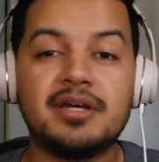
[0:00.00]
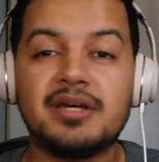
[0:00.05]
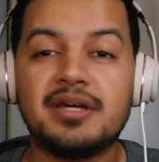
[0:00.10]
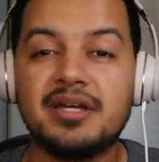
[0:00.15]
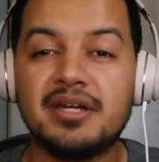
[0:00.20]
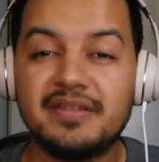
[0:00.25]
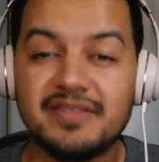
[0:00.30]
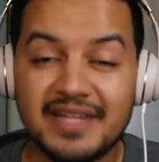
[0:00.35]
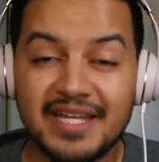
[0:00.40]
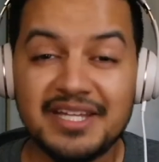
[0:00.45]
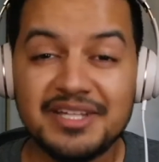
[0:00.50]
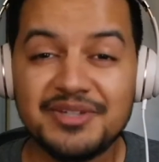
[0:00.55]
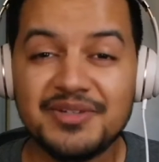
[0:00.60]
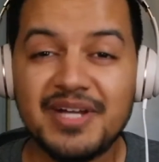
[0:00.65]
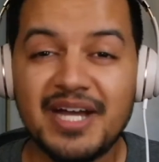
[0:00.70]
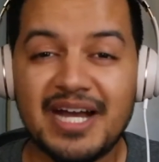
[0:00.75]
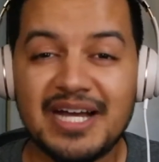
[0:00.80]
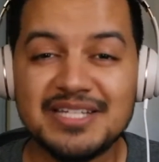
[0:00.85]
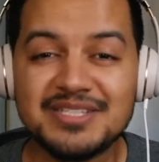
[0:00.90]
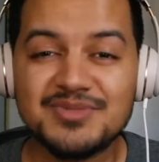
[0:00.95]
And thank you
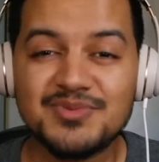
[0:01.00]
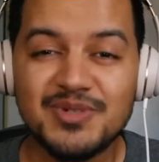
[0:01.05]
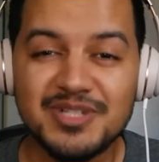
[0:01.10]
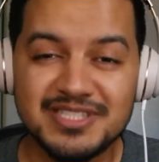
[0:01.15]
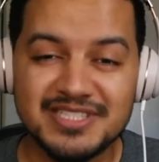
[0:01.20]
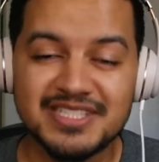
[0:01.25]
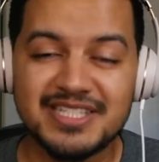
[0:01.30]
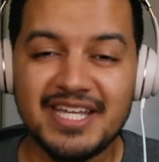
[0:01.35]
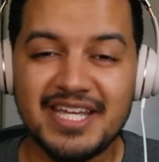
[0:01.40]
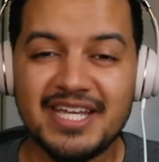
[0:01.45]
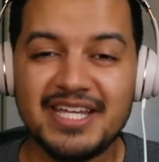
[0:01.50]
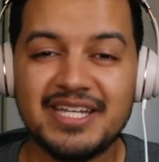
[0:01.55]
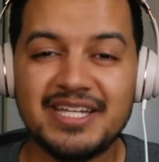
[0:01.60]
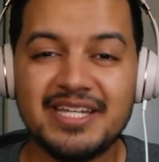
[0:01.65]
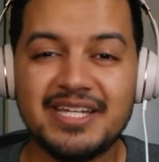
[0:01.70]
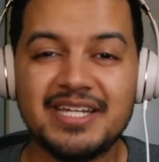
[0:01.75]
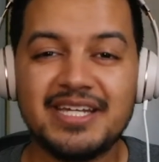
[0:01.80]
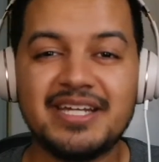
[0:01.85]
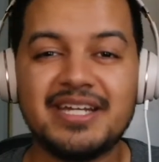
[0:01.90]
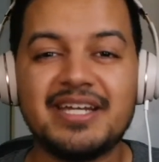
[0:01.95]
guys once again,
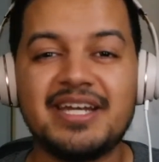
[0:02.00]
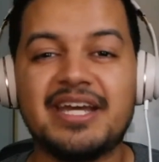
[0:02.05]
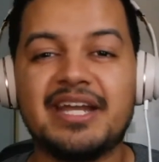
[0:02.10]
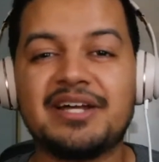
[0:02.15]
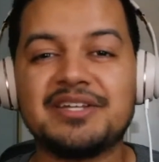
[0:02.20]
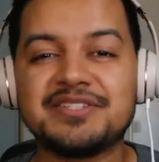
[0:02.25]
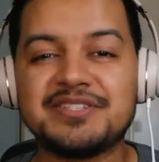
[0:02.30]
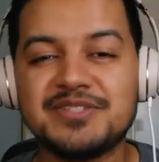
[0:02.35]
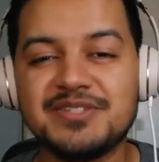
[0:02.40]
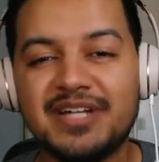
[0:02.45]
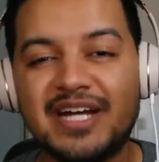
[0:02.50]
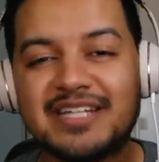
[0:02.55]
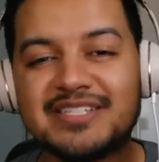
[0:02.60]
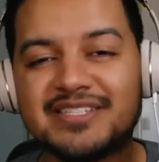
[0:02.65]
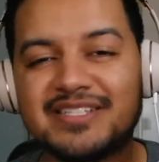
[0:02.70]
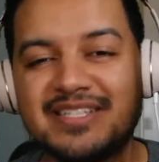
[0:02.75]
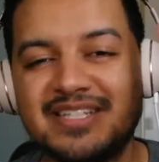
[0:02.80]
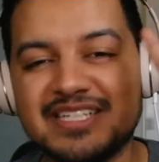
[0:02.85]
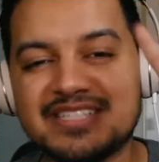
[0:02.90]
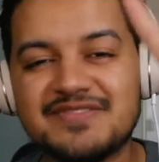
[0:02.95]
and I'll see you guys on
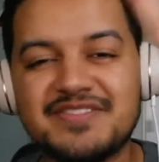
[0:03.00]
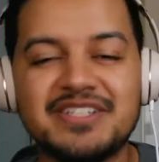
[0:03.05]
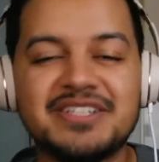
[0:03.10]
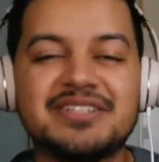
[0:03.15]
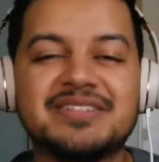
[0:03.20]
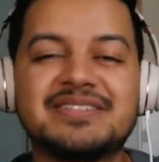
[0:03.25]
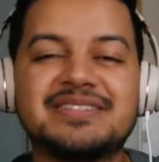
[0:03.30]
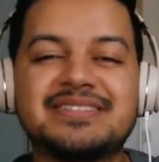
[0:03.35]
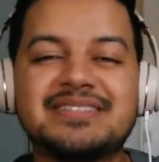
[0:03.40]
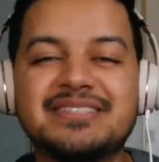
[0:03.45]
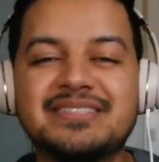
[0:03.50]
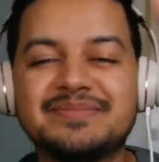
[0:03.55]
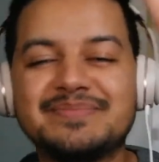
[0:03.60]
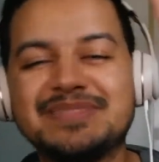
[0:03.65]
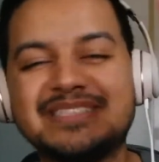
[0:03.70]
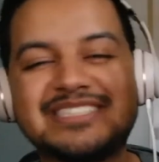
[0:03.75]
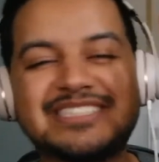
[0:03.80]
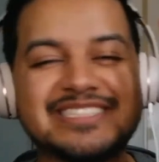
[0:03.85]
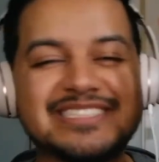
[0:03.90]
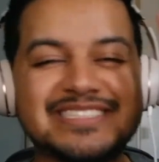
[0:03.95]
the next video.
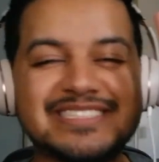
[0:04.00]
Peace.